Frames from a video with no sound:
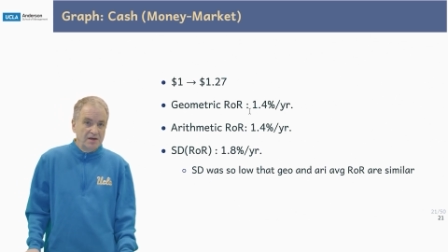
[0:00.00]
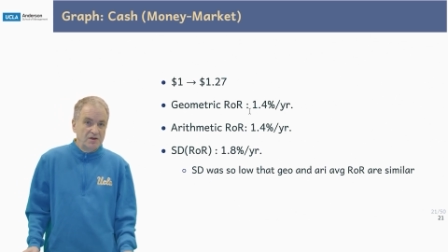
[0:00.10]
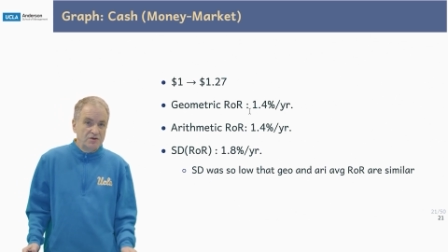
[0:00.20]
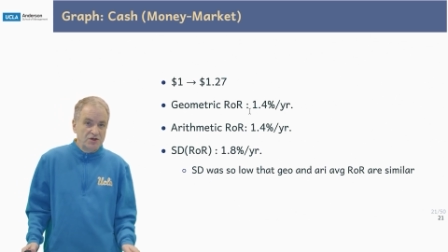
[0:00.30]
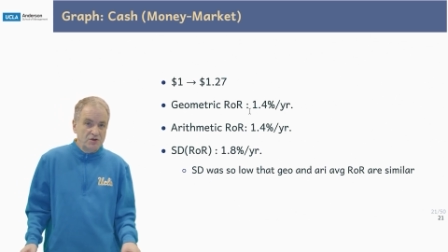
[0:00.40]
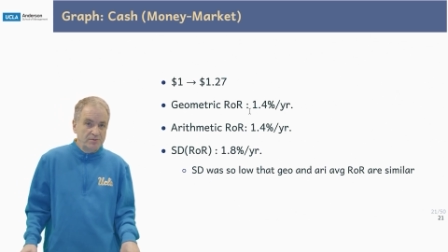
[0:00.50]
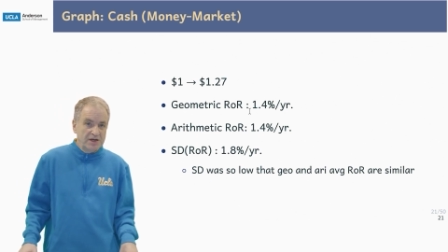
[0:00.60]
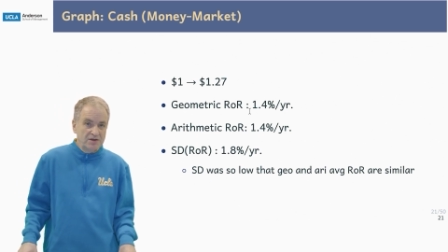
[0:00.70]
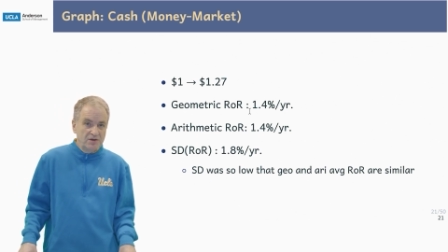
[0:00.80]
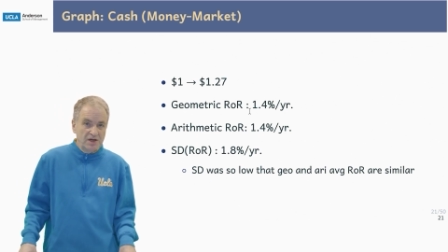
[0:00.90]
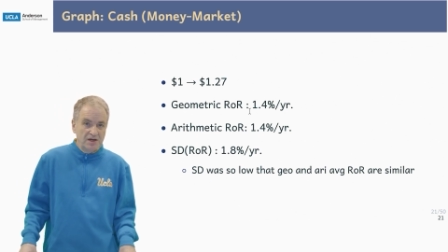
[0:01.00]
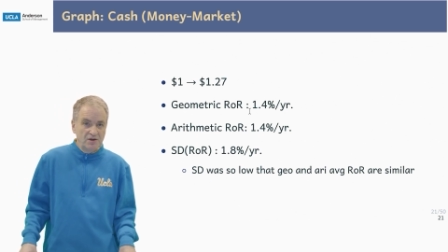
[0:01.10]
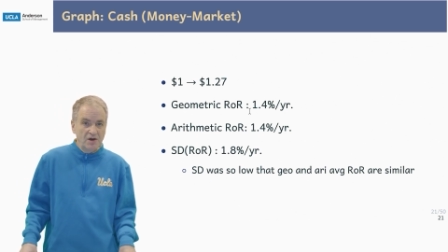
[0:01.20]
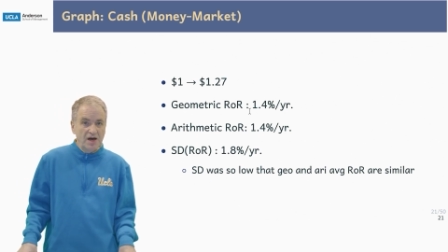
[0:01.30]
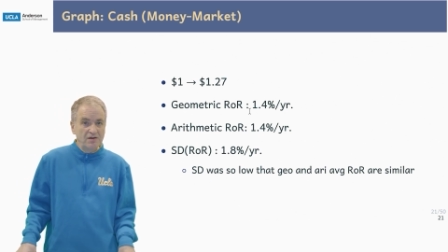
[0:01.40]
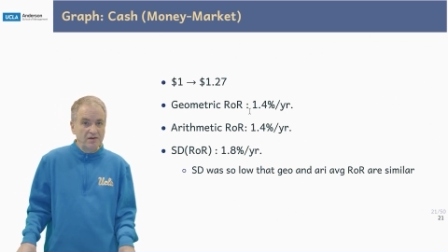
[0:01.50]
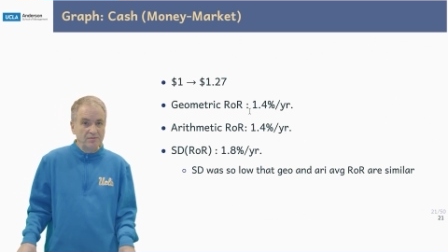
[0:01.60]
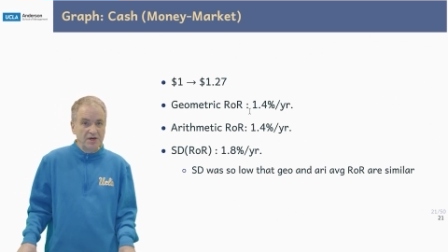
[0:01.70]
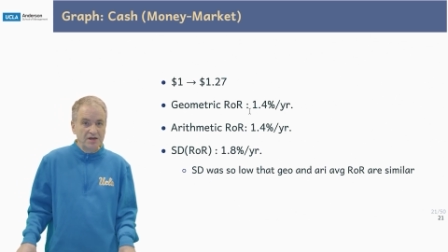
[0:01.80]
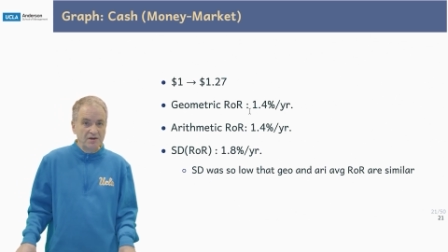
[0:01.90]
Your geometric and your
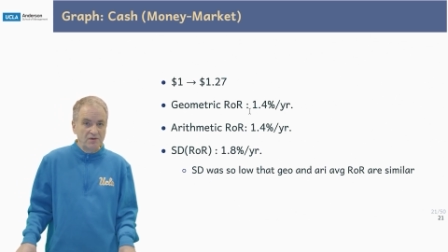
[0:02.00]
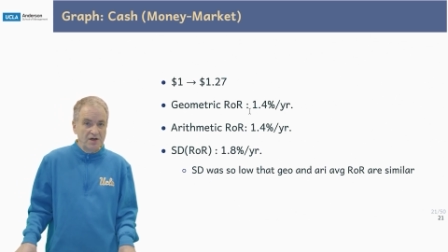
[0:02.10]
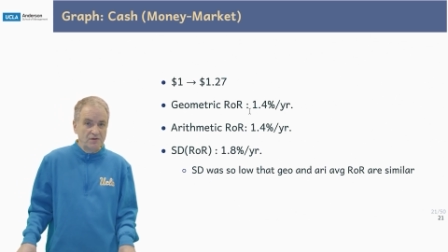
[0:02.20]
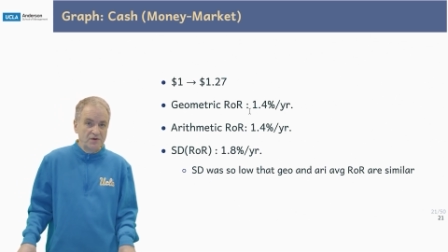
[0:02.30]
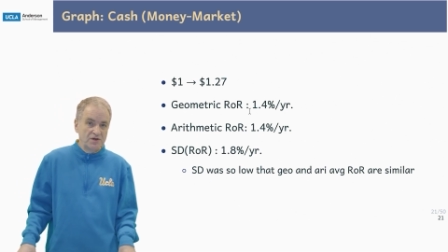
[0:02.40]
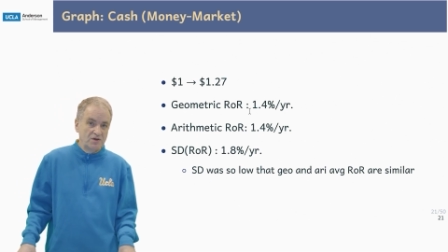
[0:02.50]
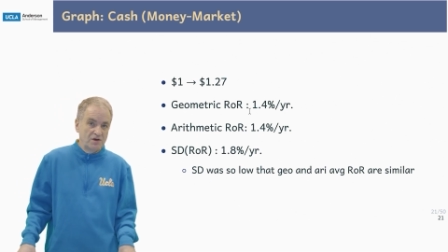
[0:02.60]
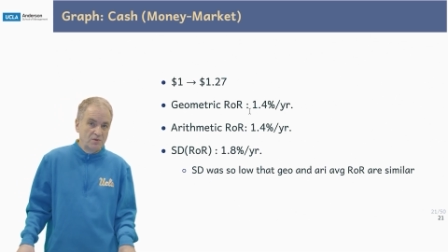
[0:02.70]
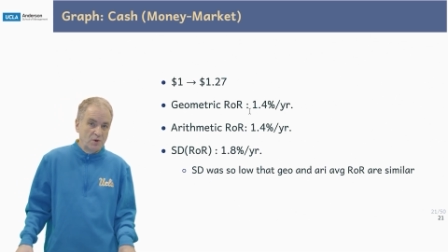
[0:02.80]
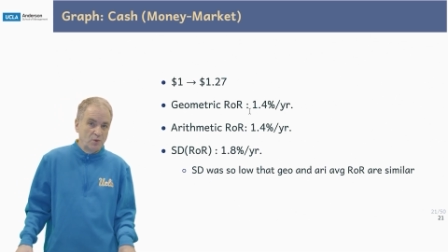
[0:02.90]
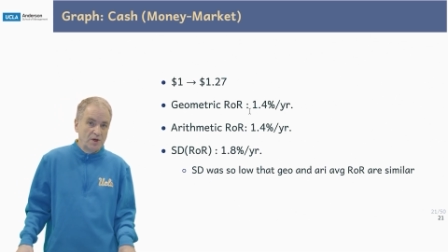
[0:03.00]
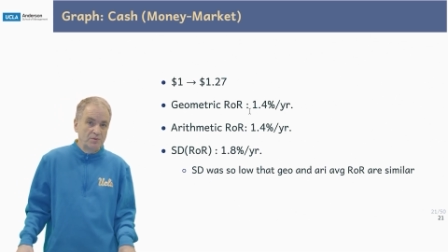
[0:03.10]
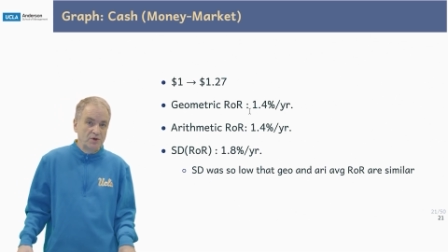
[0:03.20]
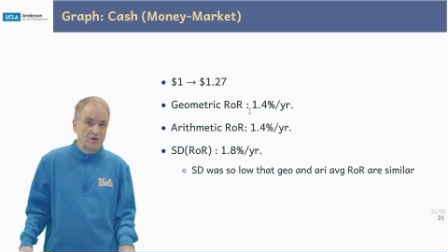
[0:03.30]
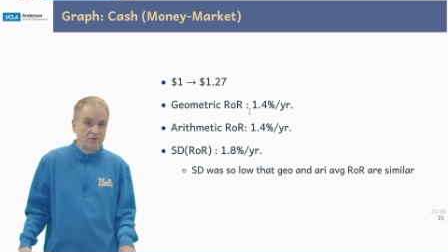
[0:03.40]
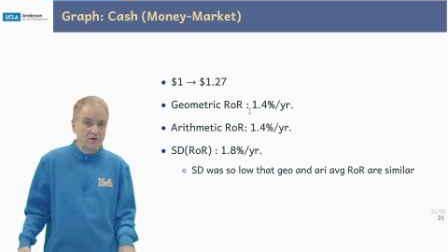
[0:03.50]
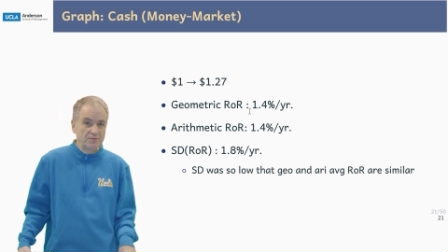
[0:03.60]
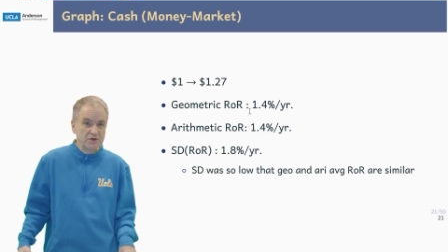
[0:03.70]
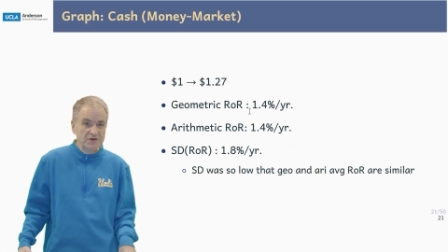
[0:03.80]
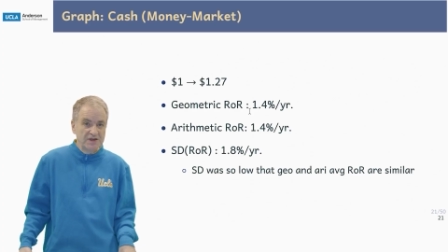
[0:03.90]
arithmetic rate of return were
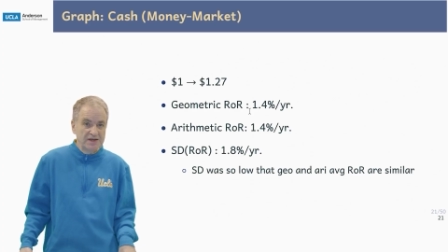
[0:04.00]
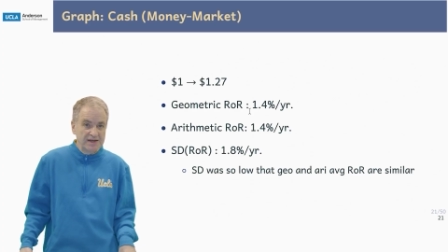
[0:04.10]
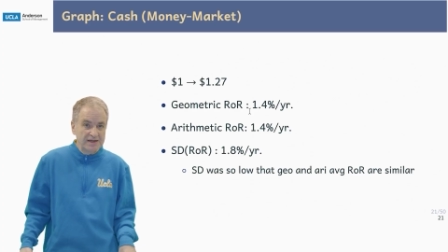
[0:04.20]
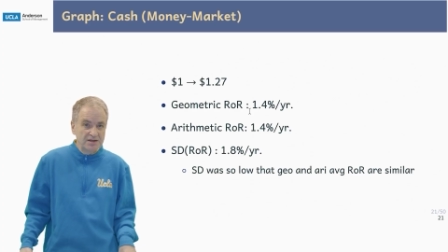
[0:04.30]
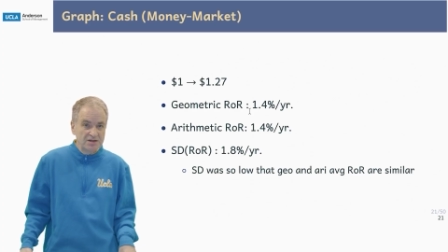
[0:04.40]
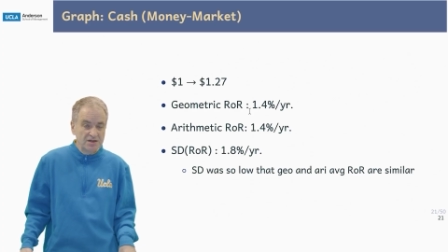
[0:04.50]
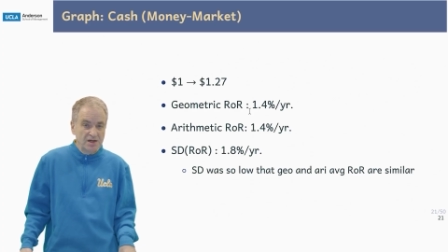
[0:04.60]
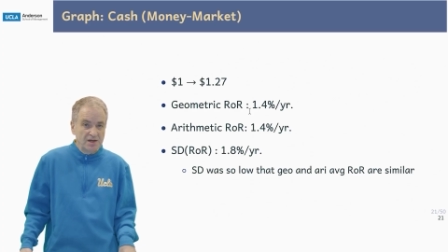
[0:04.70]
1.4% each.